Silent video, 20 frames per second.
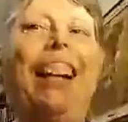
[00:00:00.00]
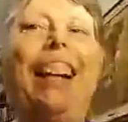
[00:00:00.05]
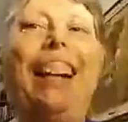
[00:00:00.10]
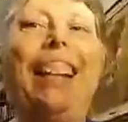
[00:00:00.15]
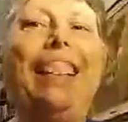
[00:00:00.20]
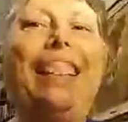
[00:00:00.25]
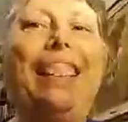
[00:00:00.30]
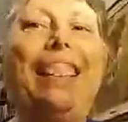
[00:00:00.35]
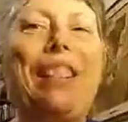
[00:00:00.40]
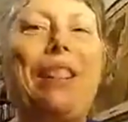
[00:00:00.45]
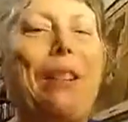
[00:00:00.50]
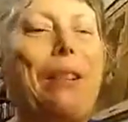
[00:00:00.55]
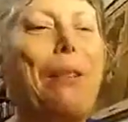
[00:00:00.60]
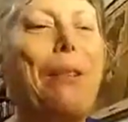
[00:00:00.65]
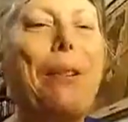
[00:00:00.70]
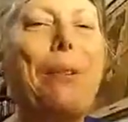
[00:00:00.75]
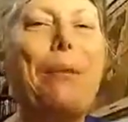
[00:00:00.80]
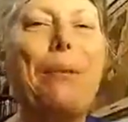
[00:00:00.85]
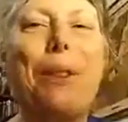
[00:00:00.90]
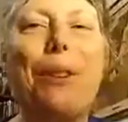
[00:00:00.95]
And so
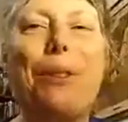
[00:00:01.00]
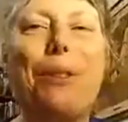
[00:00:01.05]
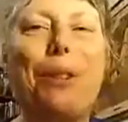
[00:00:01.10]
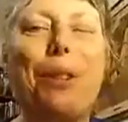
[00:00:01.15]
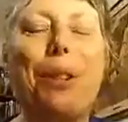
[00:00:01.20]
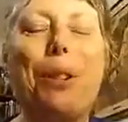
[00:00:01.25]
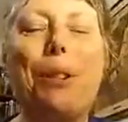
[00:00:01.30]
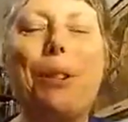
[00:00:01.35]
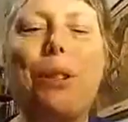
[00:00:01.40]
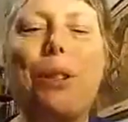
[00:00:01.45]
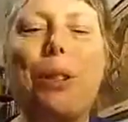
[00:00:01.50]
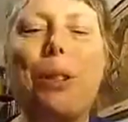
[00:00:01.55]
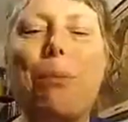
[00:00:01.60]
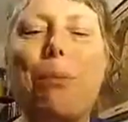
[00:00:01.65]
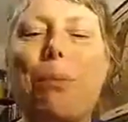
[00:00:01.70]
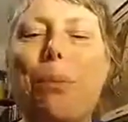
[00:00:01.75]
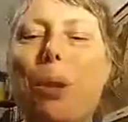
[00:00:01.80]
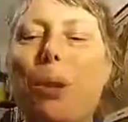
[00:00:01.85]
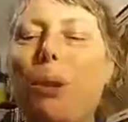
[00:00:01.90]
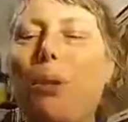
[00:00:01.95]
we won't go to these
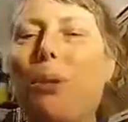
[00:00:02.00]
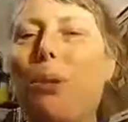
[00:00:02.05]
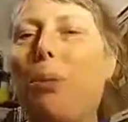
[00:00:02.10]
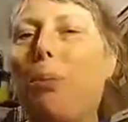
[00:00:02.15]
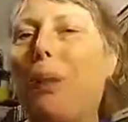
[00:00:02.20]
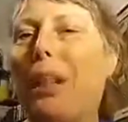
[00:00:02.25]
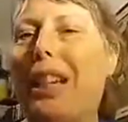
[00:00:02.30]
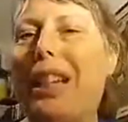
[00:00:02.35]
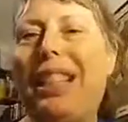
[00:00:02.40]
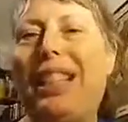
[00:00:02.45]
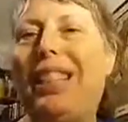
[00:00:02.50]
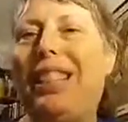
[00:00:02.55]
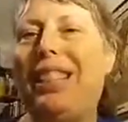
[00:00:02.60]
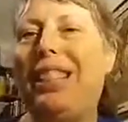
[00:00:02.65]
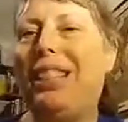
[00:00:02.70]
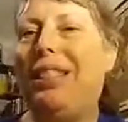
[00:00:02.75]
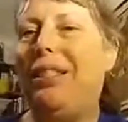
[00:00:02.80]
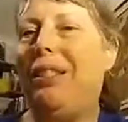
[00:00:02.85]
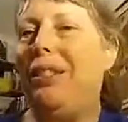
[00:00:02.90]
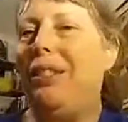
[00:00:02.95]
beautiful
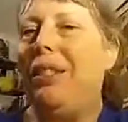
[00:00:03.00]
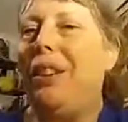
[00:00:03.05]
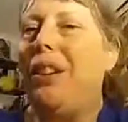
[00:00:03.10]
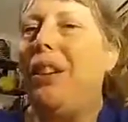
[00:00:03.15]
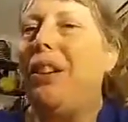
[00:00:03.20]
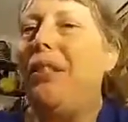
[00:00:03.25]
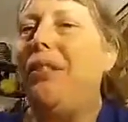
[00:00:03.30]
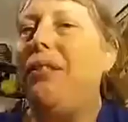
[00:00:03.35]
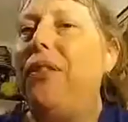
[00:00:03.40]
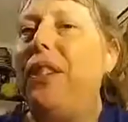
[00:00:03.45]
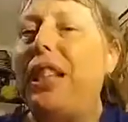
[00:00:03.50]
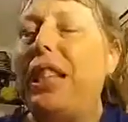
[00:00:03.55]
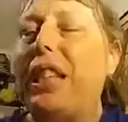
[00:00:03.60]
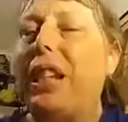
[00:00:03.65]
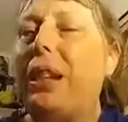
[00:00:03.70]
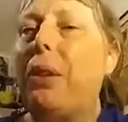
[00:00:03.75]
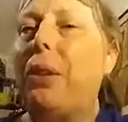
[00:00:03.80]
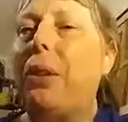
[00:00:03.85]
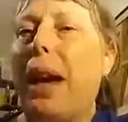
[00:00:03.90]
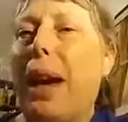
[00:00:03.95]
places and
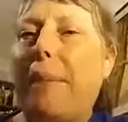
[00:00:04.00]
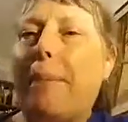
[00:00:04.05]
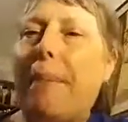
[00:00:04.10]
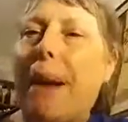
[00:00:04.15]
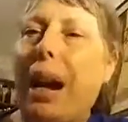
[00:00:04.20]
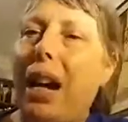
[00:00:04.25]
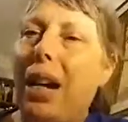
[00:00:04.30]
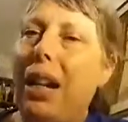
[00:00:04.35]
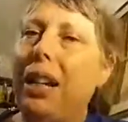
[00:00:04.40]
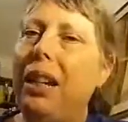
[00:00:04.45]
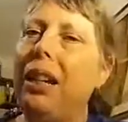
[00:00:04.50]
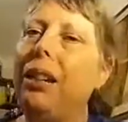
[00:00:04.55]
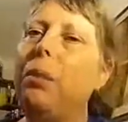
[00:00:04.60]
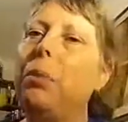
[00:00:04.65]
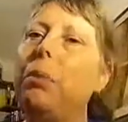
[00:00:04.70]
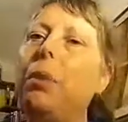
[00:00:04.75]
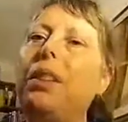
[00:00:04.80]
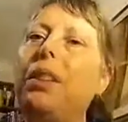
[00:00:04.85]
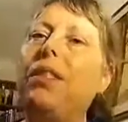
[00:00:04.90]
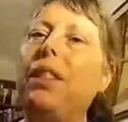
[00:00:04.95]
visit grandma.
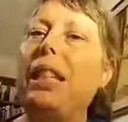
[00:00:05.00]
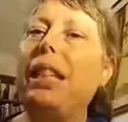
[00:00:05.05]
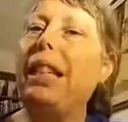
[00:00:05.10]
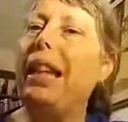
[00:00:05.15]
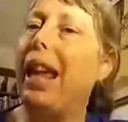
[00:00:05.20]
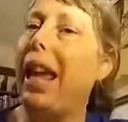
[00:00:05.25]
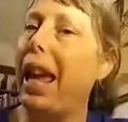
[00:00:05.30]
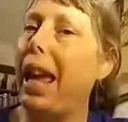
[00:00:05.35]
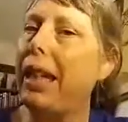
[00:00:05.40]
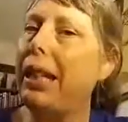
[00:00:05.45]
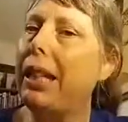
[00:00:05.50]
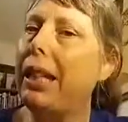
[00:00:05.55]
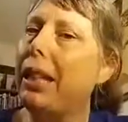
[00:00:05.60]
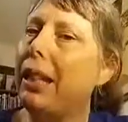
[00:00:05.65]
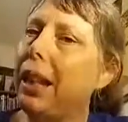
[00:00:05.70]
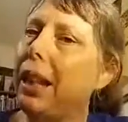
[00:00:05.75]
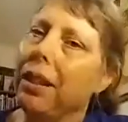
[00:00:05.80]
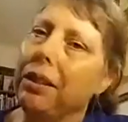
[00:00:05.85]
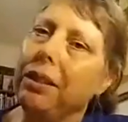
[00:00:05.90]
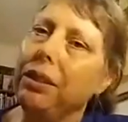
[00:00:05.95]
We visit aunts
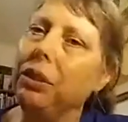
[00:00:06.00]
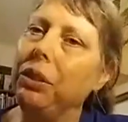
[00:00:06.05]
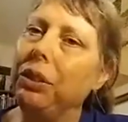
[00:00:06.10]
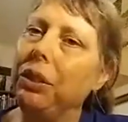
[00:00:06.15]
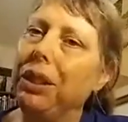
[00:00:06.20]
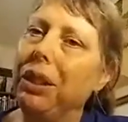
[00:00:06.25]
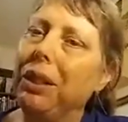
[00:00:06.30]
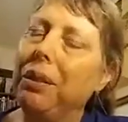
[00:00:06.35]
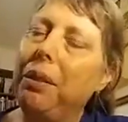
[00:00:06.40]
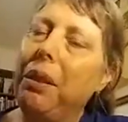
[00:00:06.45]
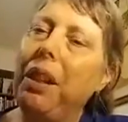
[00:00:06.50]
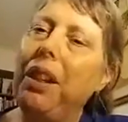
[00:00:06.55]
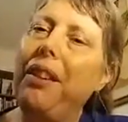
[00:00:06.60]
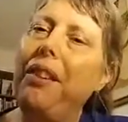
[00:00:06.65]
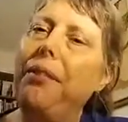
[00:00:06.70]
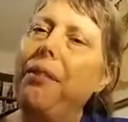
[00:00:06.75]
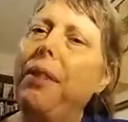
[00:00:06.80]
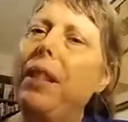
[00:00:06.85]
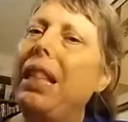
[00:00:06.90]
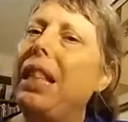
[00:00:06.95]
and uncles,
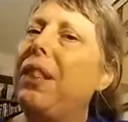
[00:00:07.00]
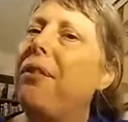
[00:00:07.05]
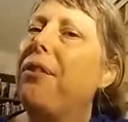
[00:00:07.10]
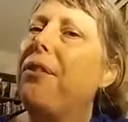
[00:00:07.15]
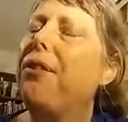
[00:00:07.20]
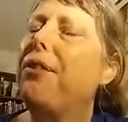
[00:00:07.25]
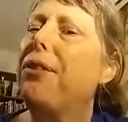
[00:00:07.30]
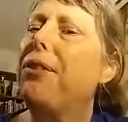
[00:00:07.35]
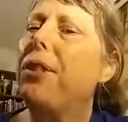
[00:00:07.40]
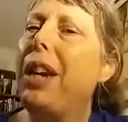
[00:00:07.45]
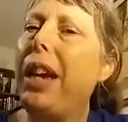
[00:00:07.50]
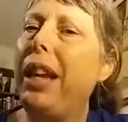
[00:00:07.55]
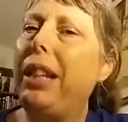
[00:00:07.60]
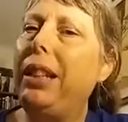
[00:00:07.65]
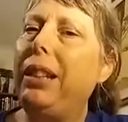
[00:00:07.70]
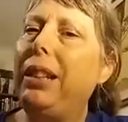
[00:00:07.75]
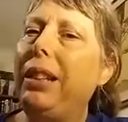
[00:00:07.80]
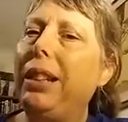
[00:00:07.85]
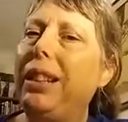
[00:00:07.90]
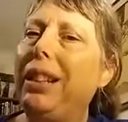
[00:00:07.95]
visit
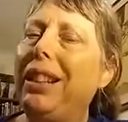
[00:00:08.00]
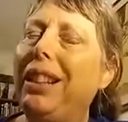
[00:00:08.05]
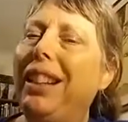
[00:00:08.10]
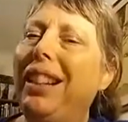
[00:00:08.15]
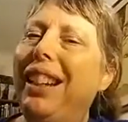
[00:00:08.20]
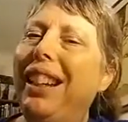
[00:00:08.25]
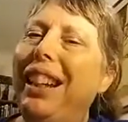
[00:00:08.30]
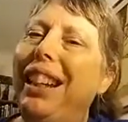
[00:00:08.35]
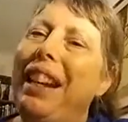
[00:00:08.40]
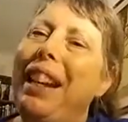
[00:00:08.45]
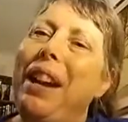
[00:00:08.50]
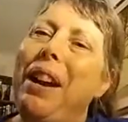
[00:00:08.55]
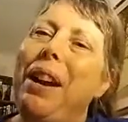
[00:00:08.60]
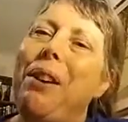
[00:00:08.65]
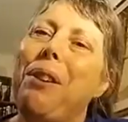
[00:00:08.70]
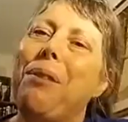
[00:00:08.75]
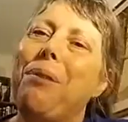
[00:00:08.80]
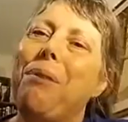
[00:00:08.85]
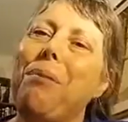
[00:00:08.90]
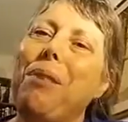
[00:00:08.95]
friends.
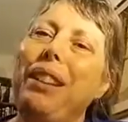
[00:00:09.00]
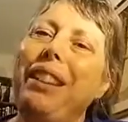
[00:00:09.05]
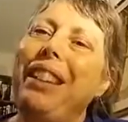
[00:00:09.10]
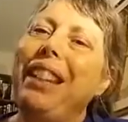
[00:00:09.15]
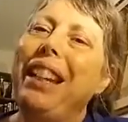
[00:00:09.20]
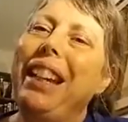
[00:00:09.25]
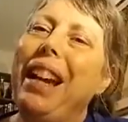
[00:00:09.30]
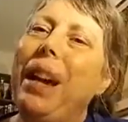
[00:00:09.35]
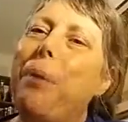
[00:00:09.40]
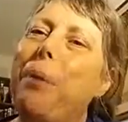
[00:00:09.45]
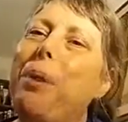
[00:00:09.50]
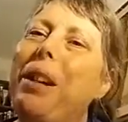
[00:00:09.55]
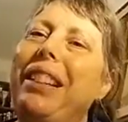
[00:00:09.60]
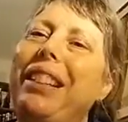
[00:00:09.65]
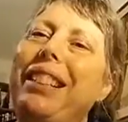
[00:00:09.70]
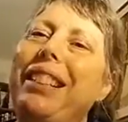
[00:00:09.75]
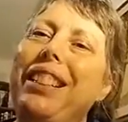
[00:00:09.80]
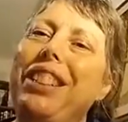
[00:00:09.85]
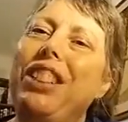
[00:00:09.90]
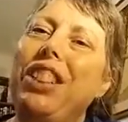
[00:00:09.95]
One thing I
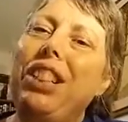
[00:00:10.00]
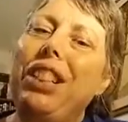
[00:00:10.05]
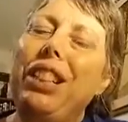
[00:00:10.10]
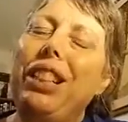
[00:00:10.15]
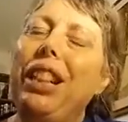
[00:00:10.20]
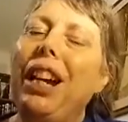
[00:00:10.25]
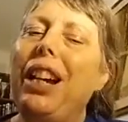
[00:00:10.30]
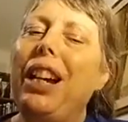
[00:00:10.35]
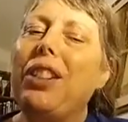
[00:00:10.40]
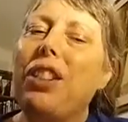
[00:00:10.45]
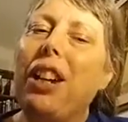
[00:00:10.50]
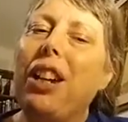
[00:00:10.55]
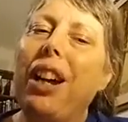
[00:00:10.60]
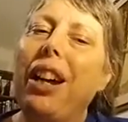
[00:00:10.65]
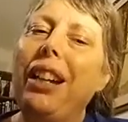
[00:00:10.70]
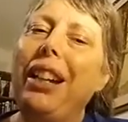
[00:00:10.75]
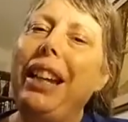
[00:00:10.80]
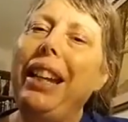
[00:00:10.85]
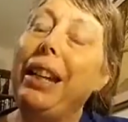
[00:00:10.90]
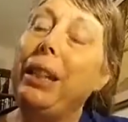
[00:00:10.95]
wanted to just touch
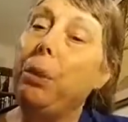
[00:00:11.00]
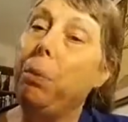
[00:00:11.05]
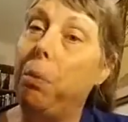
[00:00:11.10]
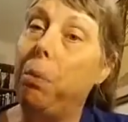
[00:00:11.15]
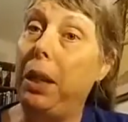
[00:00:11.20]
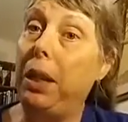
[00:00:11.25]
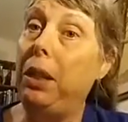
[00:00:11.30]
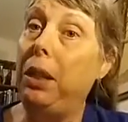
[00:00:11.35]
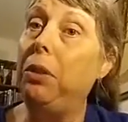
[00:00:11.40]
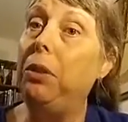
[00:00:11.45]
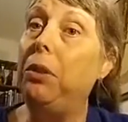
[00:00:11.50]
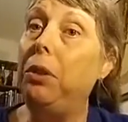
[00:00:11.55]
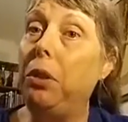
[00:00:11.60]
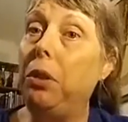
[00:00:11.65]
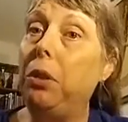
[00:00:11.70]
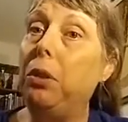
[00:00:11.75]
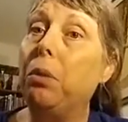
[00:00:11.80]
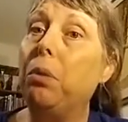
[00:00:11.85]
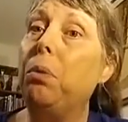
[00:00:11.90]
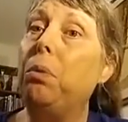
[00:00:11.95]
on is when
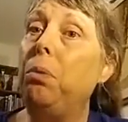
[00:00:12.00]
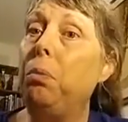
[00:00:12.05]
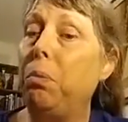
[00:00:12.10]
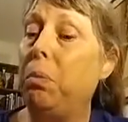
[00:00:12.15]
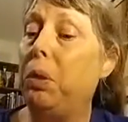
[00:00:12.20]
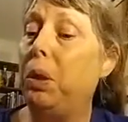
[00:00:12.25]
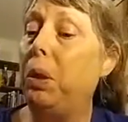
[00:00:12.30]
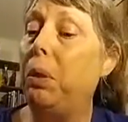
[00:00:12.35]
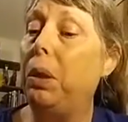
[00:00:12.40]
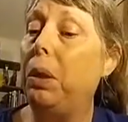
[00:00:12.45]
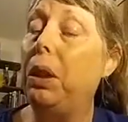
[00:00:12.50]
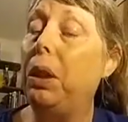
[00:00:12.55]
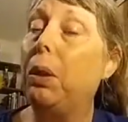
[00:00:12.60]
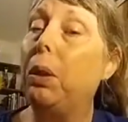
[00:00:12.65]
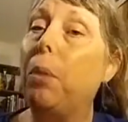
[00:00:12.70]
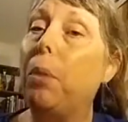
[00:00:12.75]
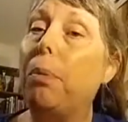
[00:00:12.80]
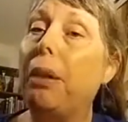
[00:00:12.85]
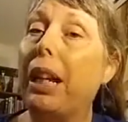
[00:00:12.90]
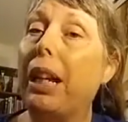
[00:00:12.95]
you either
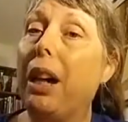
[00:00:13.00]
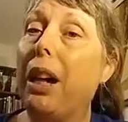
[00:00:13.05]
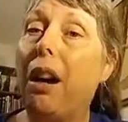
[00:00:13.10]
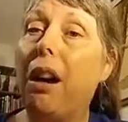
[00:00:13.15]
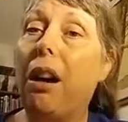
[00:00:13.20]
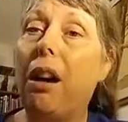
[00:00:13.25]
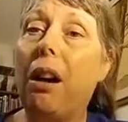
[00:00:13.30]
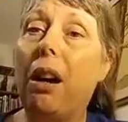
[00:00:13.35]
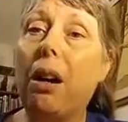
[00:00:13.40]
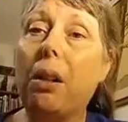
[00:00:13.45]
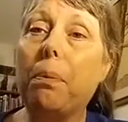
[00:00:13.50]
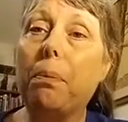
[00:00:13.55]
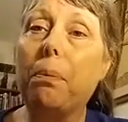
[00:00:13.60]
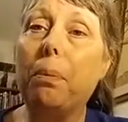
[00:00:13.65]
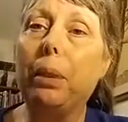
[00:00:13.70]
go by car,